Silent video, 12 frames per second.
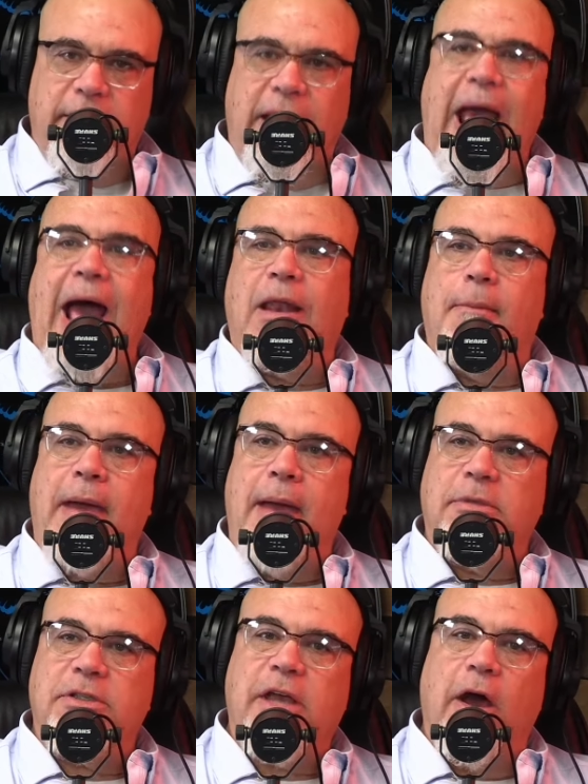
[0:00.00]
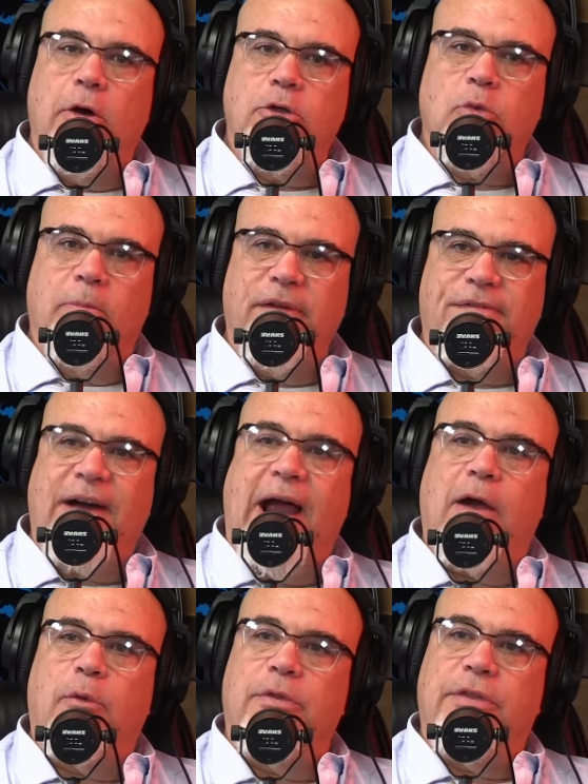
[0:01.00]
that Alabama's coach will be
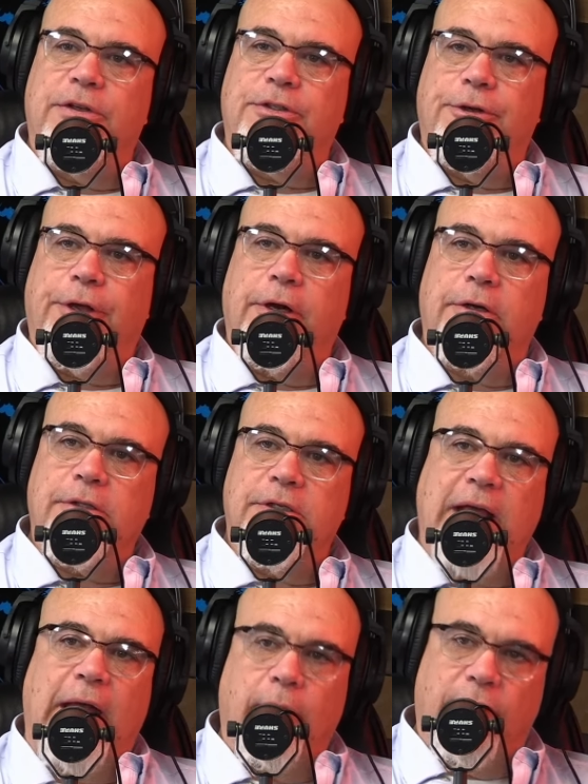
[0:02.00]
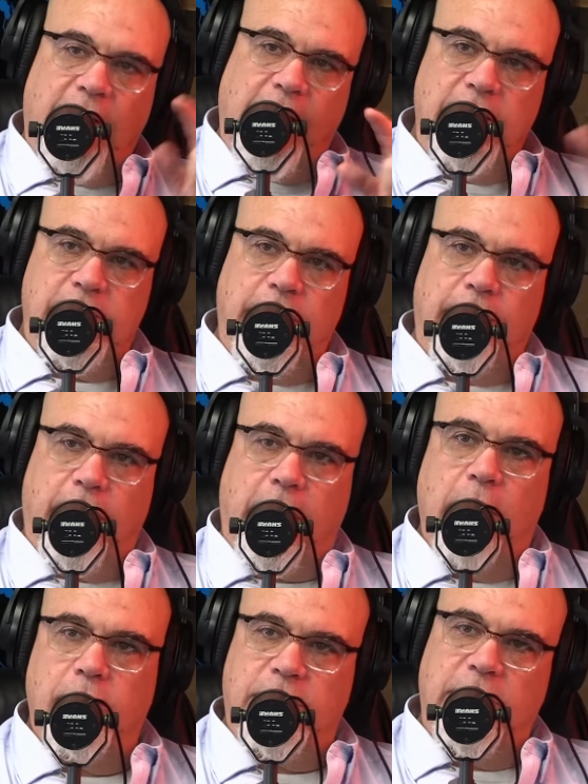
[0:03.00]
fired within two years because I don't think he's near the coach